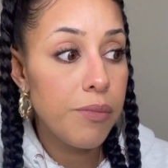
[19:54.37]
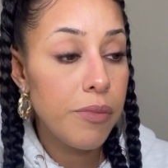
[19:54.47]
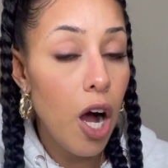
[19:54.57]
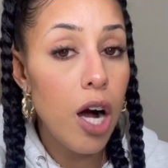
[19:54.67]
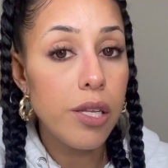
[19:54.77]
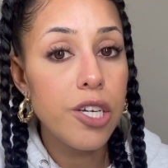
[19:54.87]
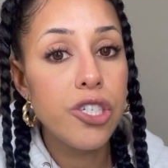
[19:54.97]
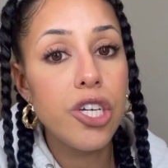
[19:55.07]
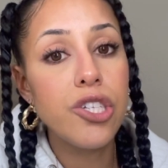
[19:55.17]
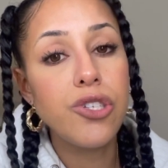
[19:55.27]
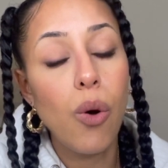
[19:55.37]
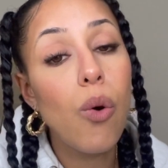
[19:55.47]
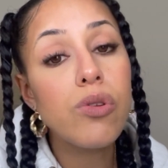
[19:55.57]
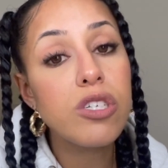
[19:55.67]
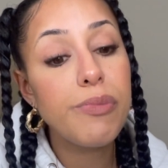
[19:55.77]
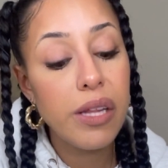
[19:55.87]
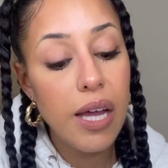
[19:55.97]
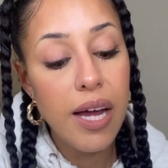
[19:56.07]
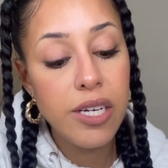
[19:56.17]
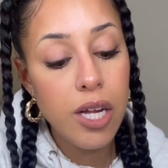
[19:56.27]
college. And so ultimately, I
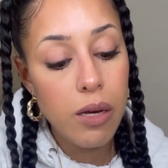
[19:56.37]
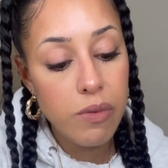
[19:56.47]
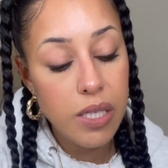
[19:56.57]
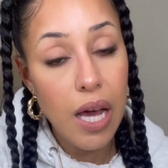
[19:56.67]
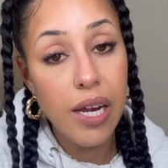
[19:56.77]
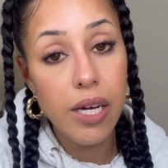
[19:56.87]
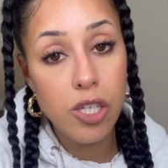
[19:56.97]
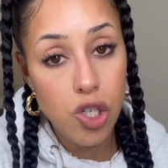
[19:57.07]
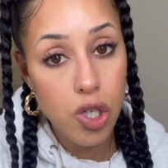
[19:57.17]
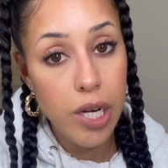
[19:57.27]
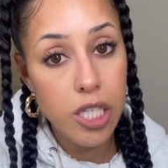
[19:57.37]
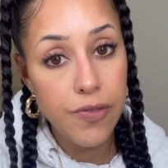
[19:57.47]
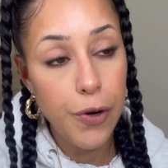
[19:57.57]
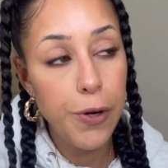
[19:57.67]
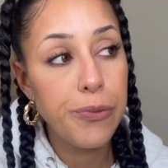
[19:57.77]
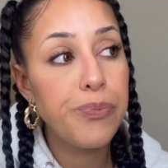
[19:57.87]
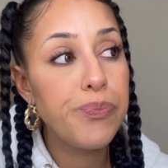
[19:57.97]
ended up deciding to transfer.